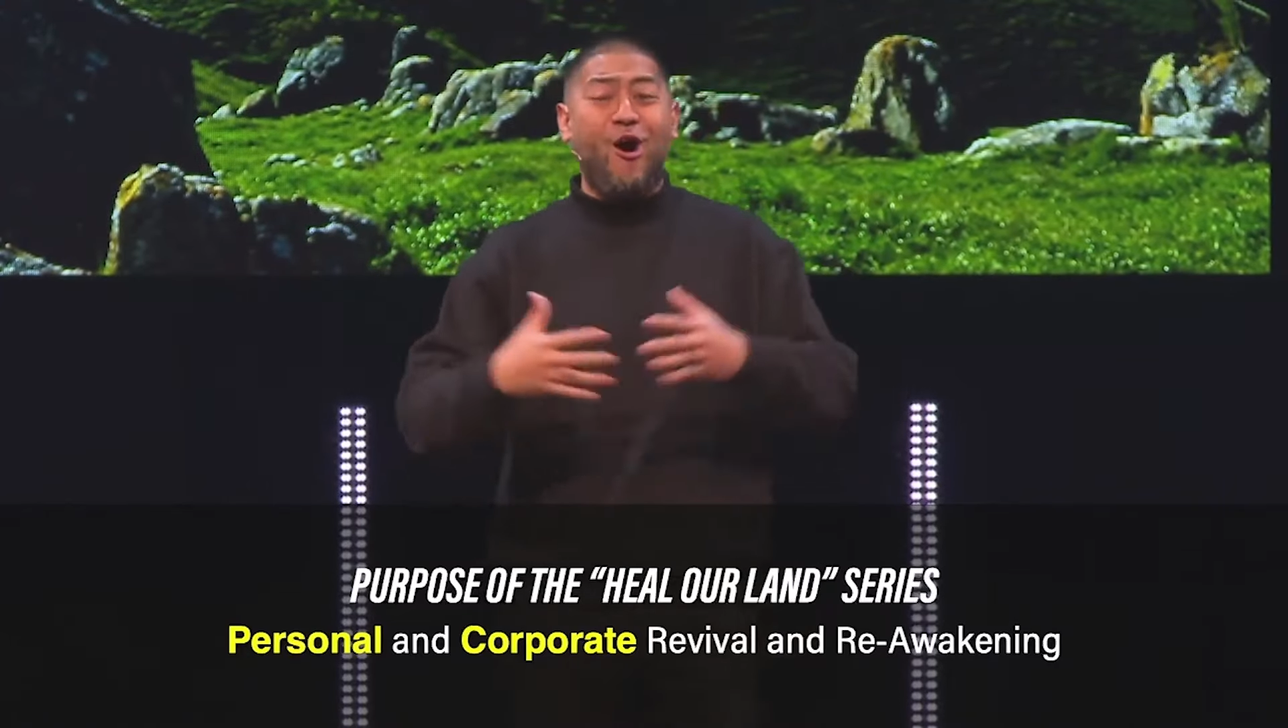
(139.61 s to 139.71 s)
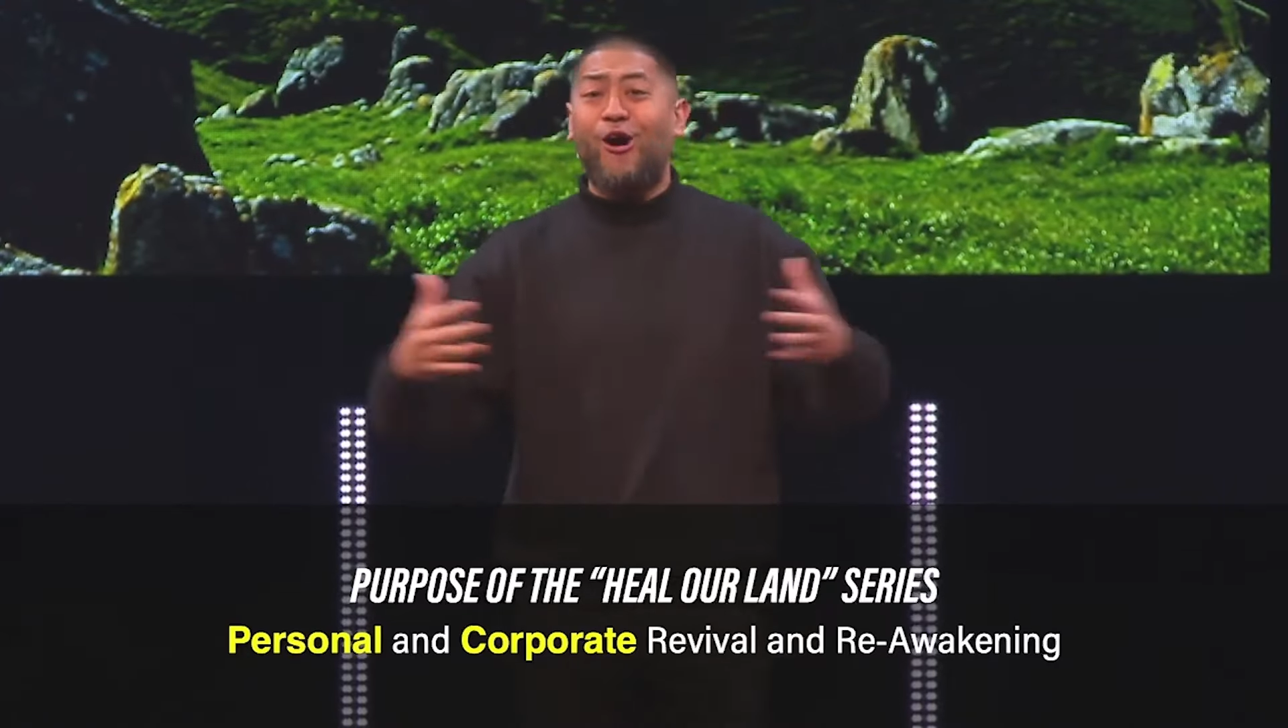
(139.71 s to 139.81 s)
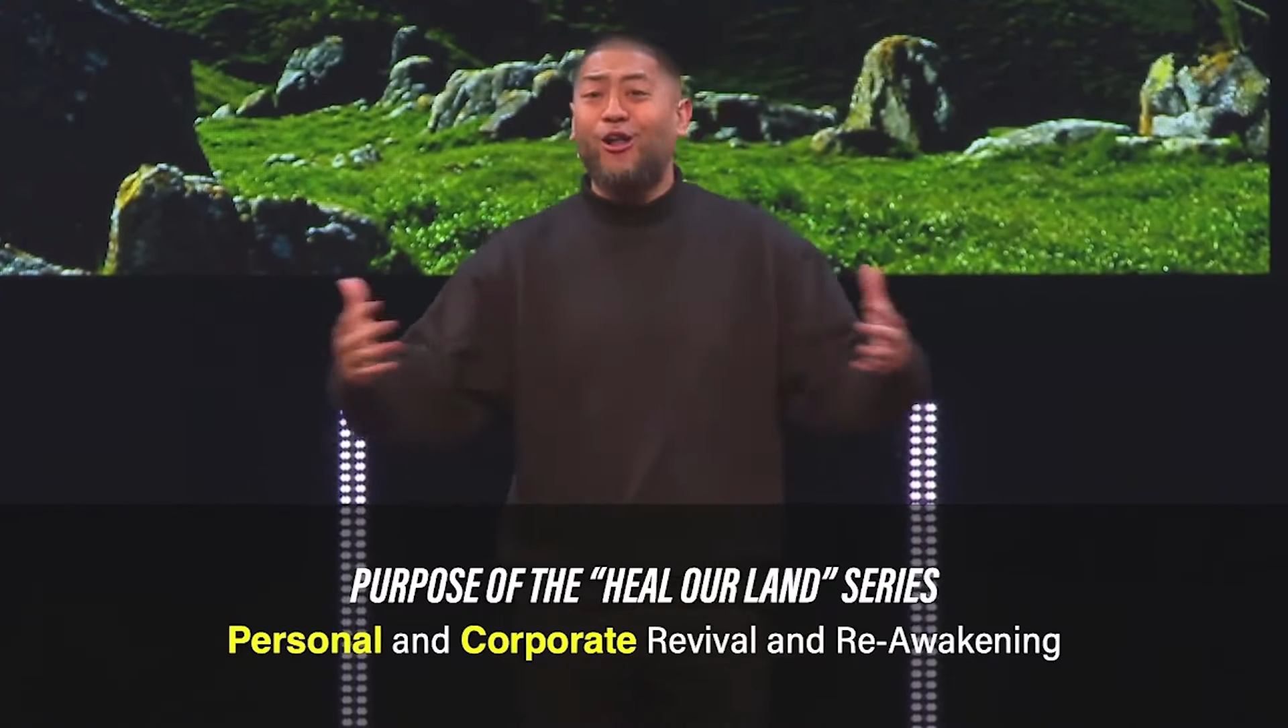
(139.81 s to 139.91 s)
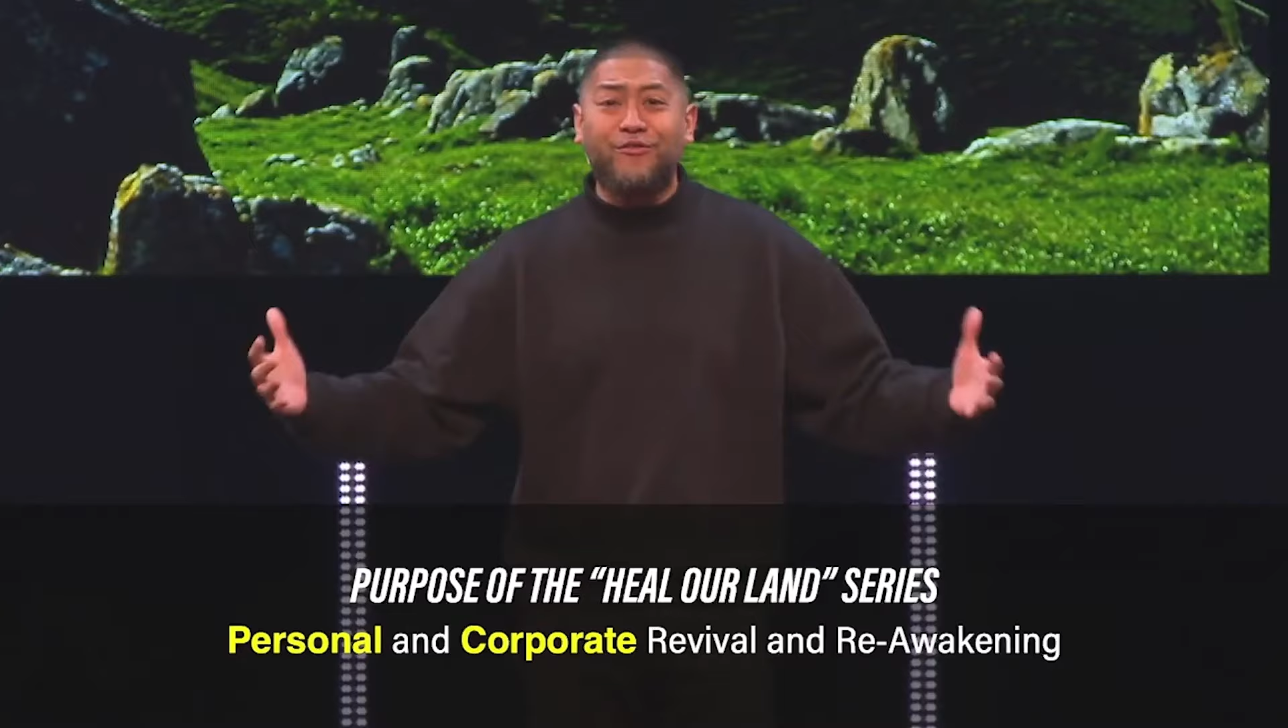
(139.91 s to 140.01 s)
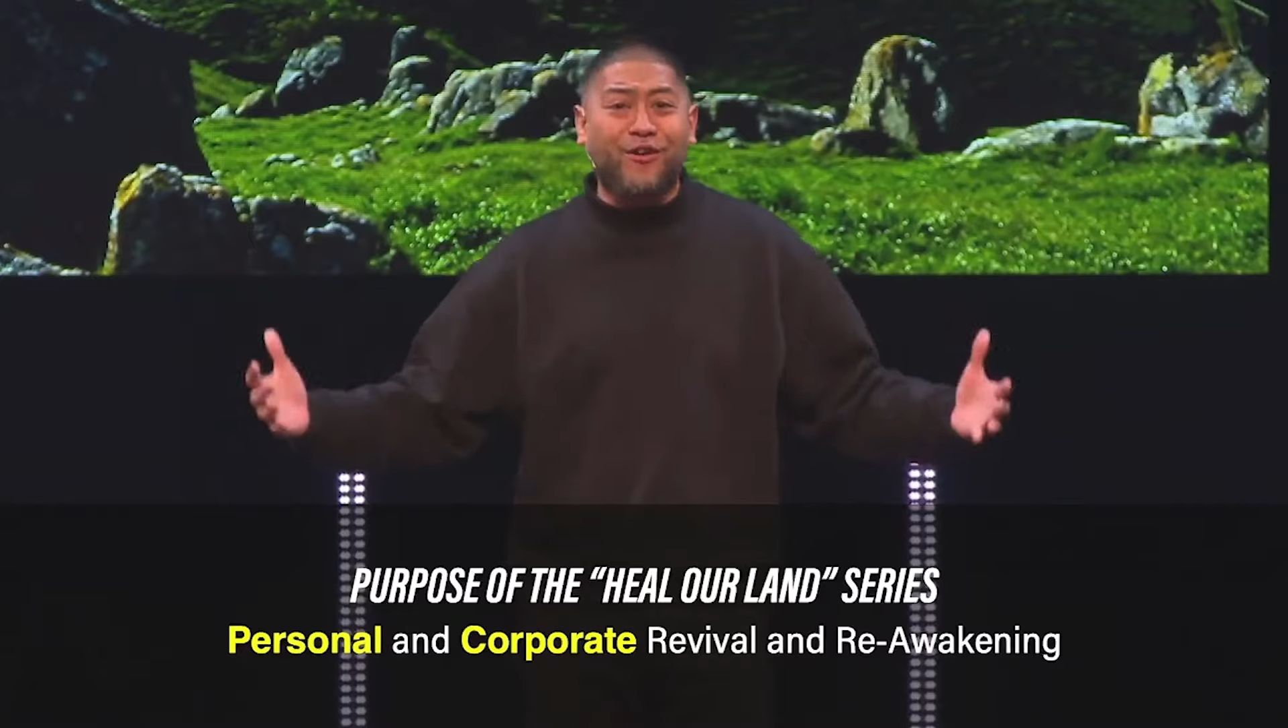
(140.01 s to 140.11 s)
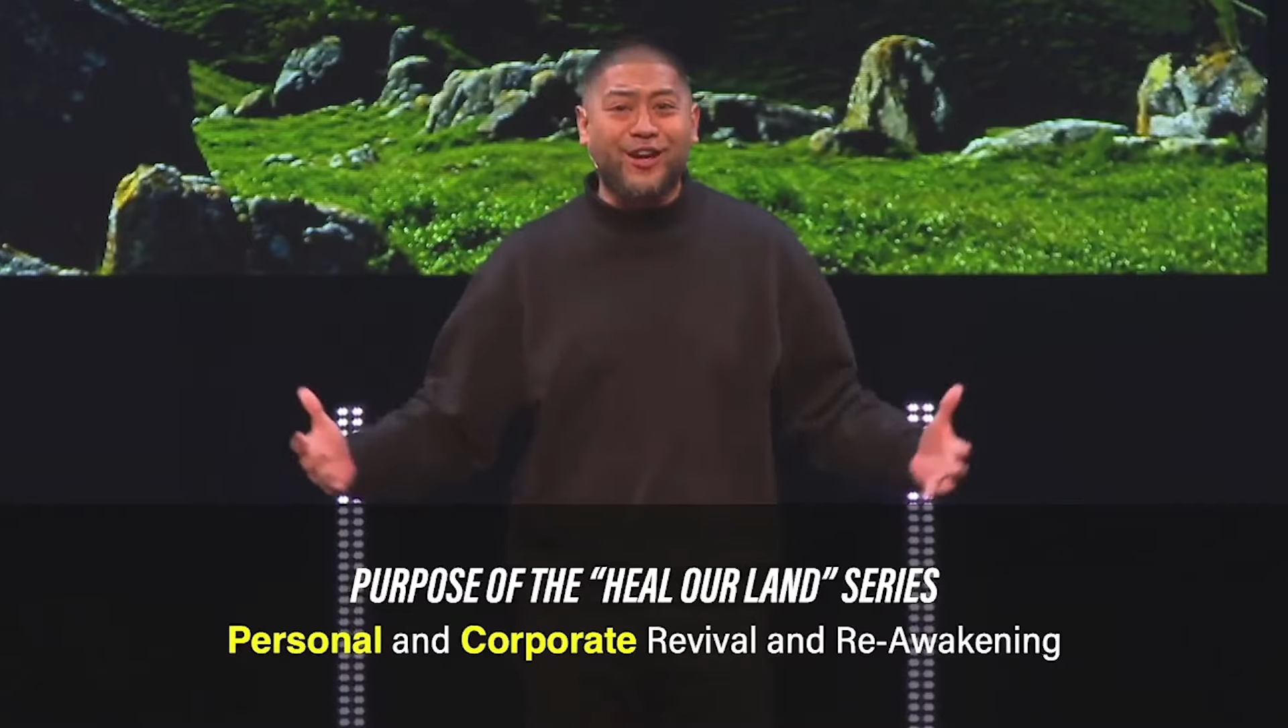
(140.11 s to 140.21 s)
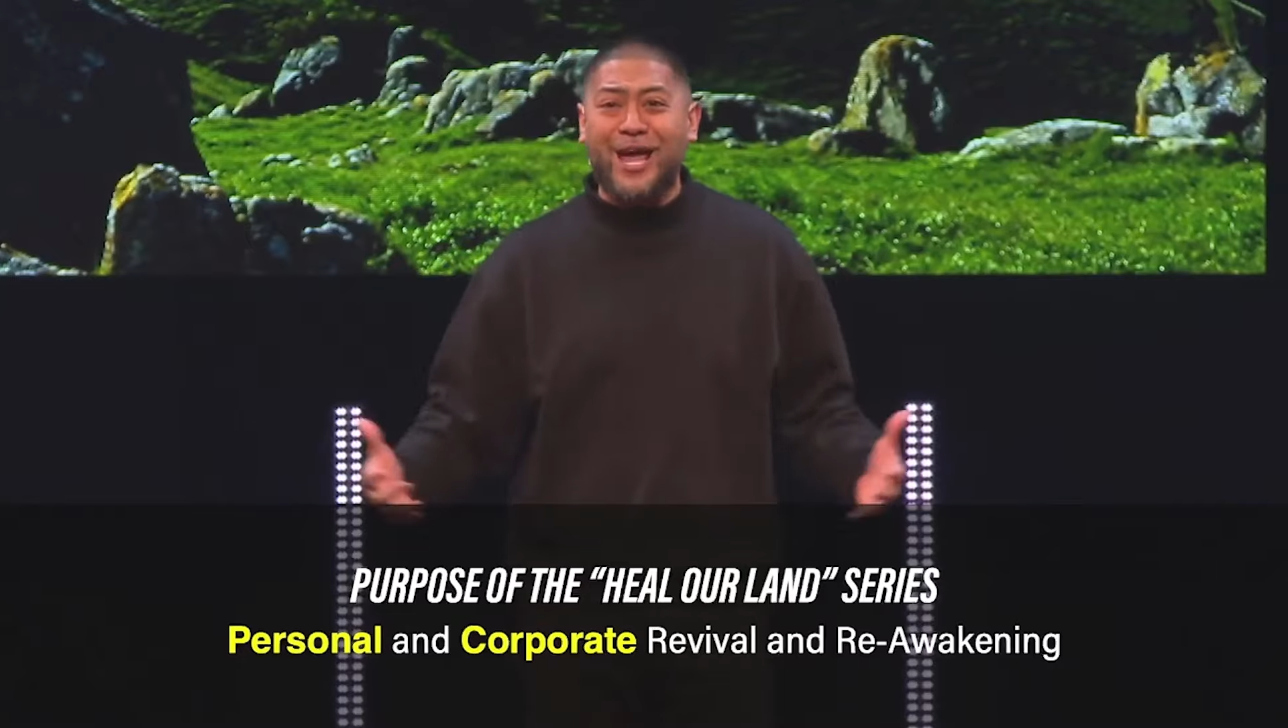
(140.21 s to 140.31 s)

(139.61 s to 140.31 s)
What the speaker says: all of our